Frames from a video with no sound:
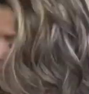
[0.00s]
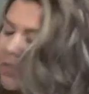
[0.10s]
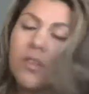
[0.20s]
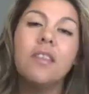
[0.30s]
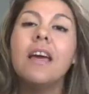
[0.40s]

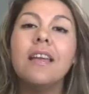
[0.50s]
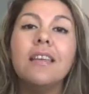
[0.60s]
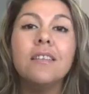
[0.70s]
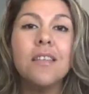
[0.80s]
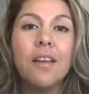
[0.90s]
So that
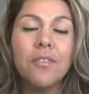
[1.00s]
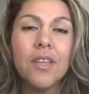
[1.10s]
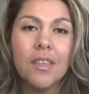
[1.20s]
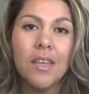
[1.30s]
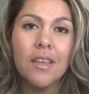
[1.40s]
is
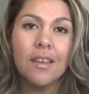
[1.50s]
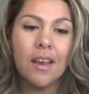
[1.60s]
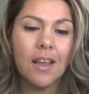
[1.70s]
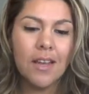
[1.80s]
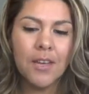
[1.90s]
everything that
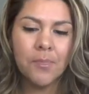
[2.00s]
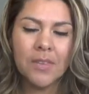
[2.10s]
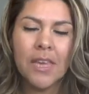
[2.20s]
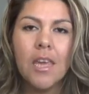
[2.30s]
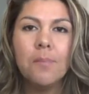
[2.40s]
I
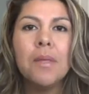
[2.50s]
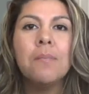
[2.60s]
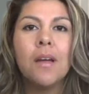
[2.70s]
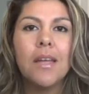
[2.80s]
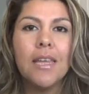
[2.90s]
keep in
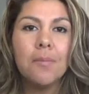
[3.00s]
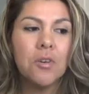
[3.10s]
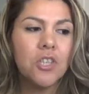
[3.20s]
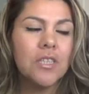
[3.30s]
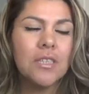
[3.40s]
my
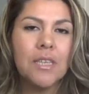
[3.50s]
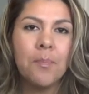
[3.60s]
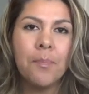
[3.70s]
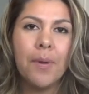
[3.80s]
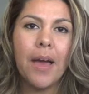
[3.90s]

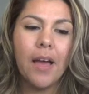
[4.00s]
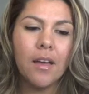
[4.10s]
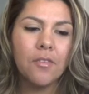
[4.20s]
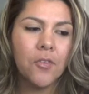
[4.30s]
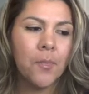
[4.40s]
emergency
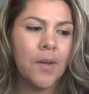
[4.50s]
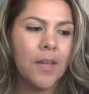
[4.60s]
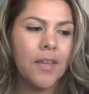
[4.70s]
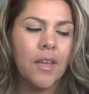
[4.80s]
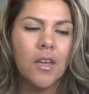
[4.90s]
bag for
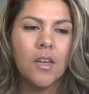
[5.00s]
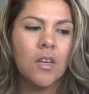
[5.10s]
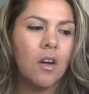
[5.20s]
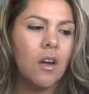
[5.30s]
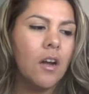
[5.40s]
my
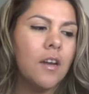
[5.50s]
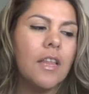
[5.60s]
car.